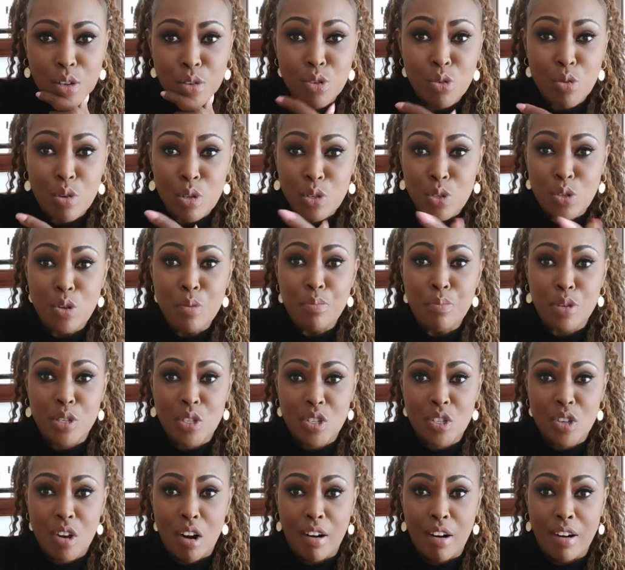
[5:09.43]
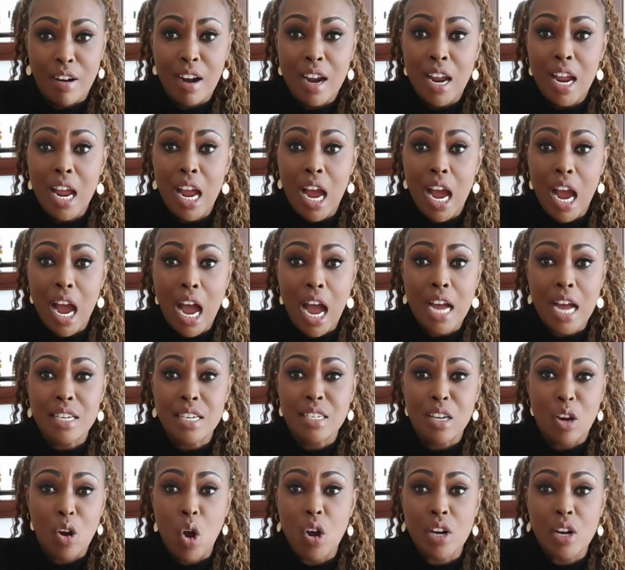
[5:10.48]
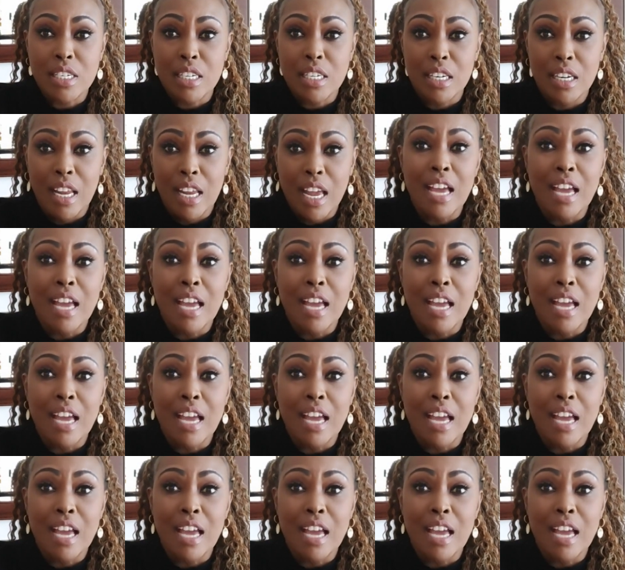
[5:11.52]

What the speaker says: you to a superstar at a cocktail,